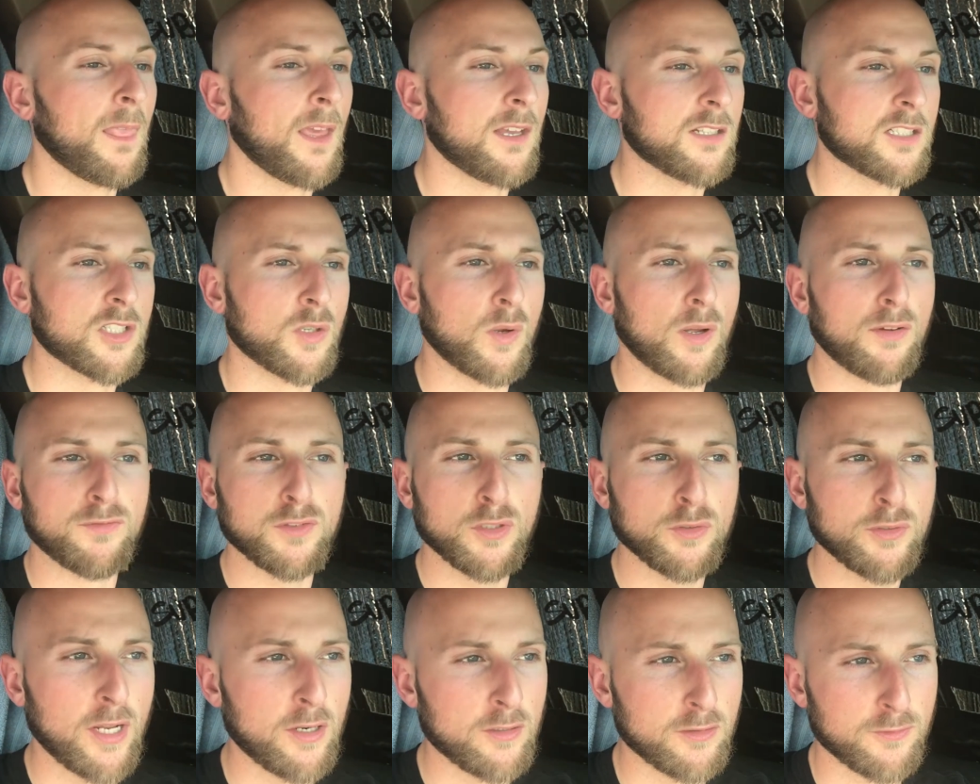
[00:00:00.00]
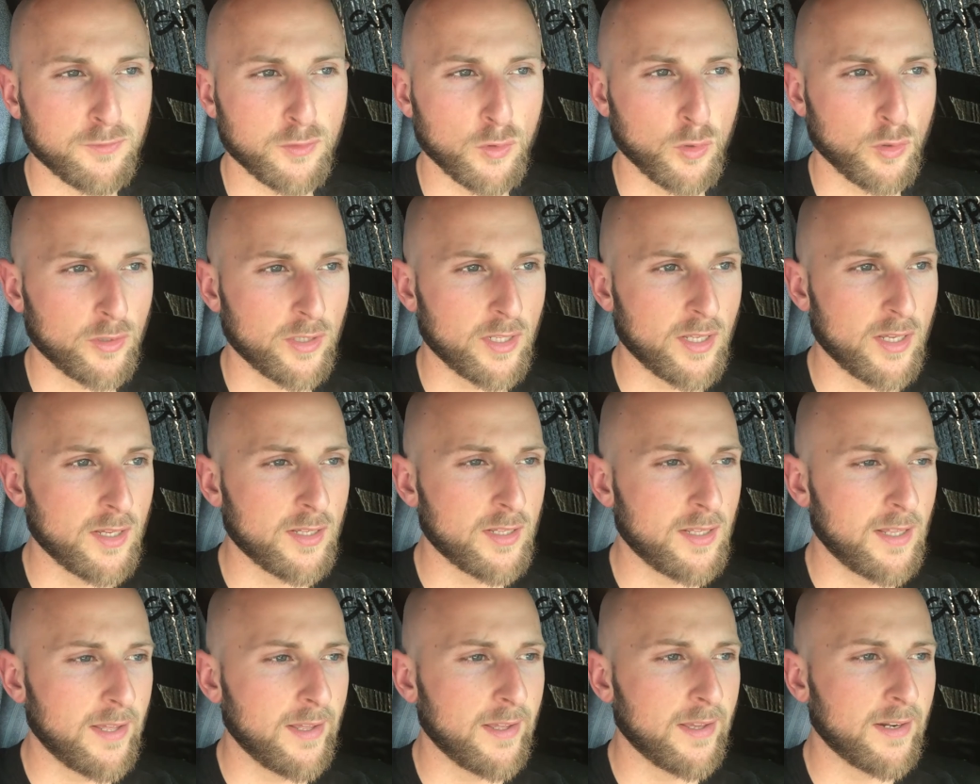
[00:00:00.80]
And so I flew down to
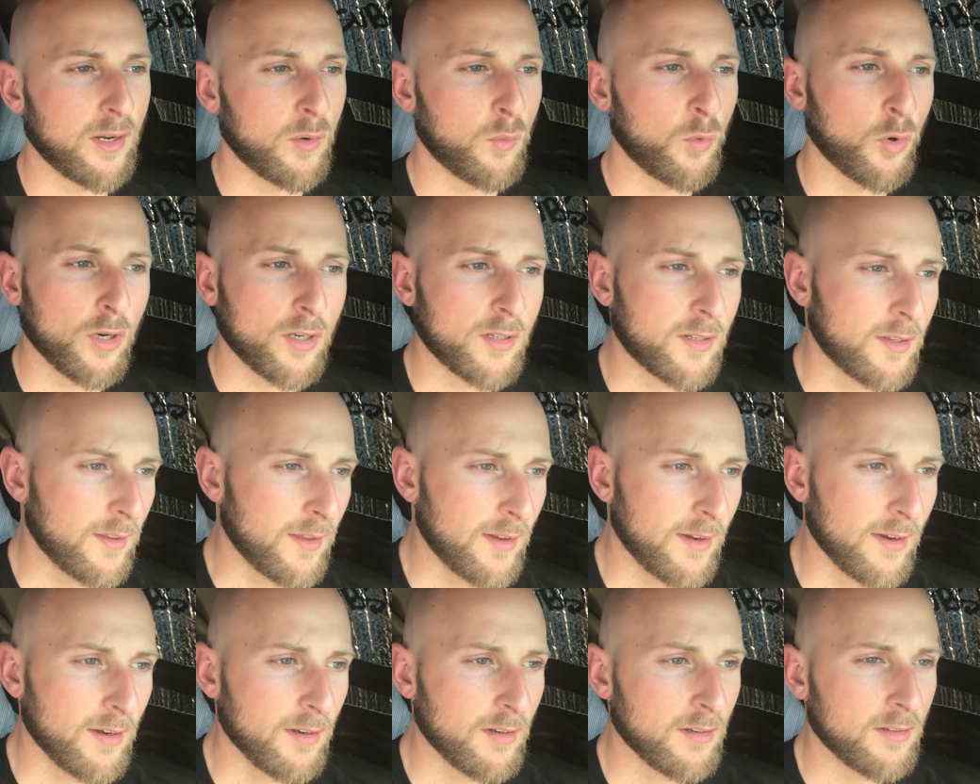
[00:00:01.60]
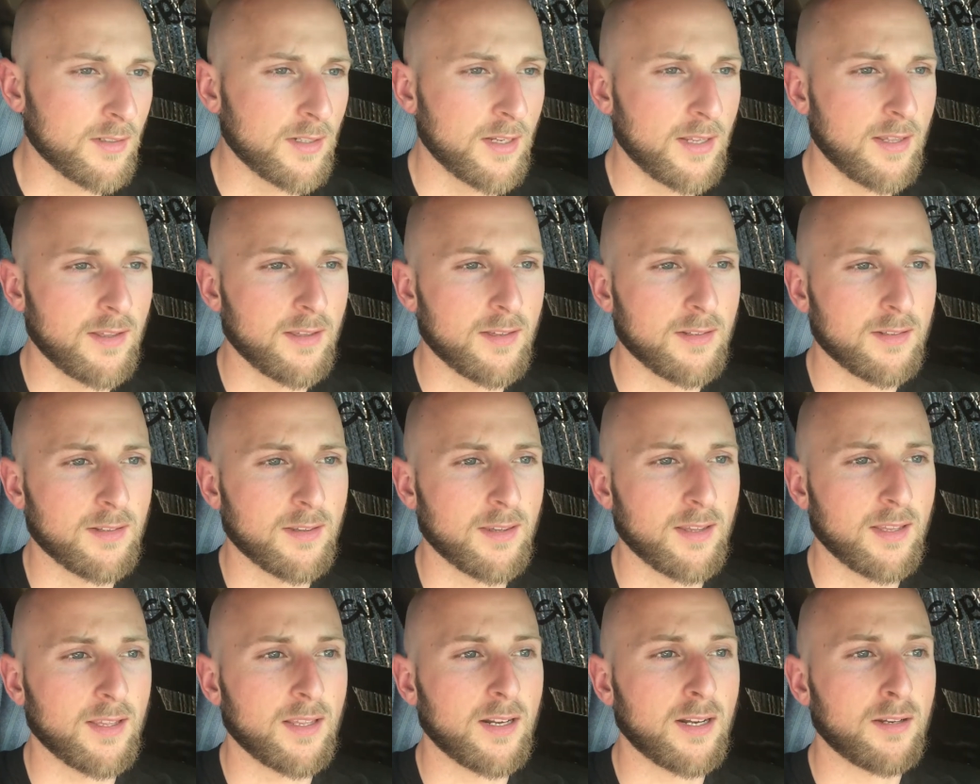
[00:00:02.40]
Florida, and I worked there, and
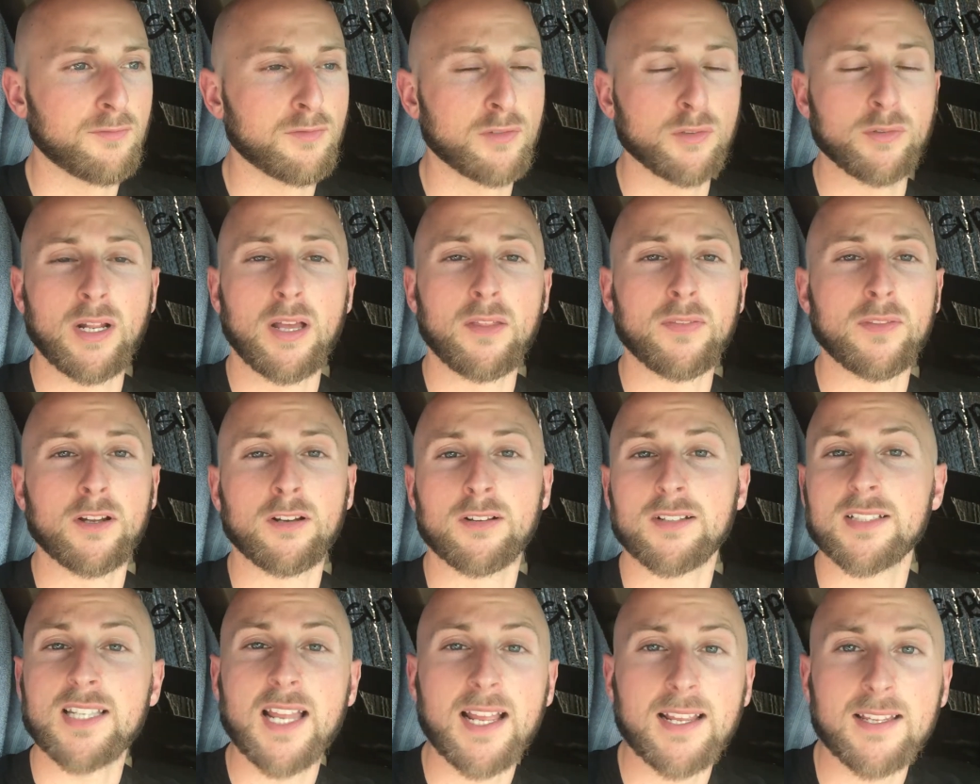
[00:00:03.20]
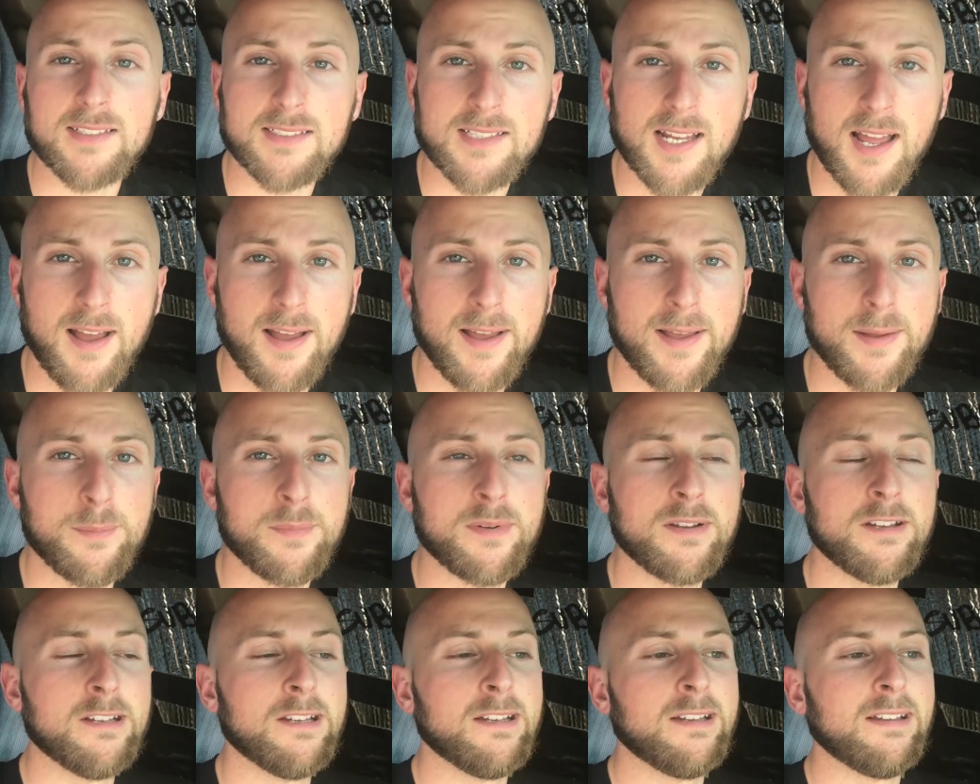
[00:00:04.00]
then I flew down there a second
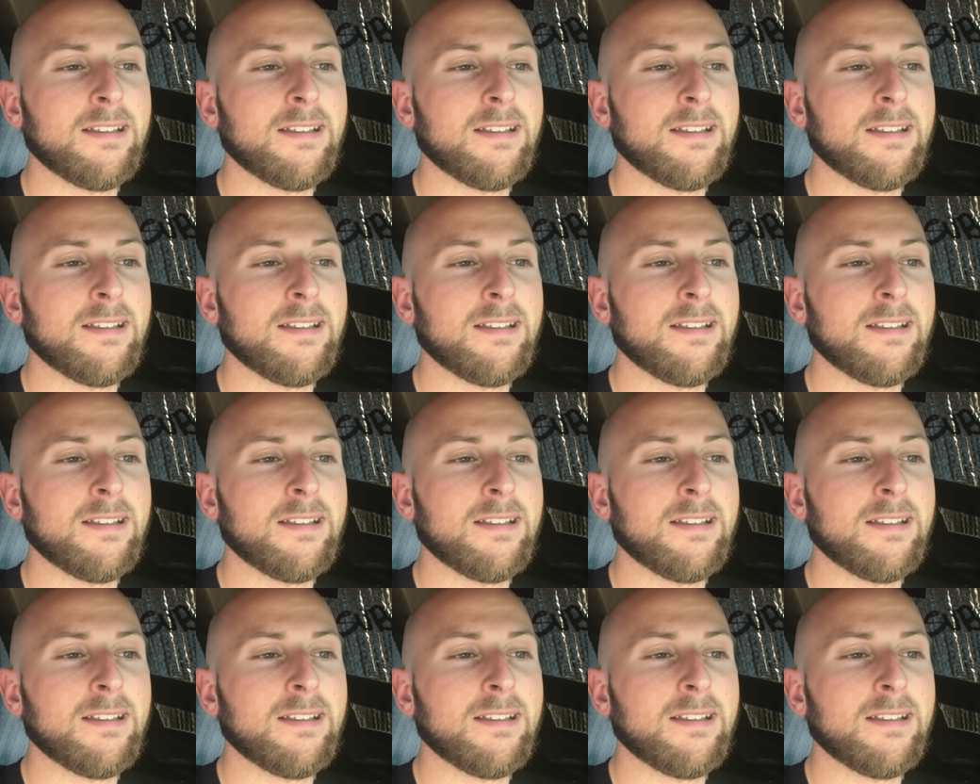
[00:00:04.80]
time,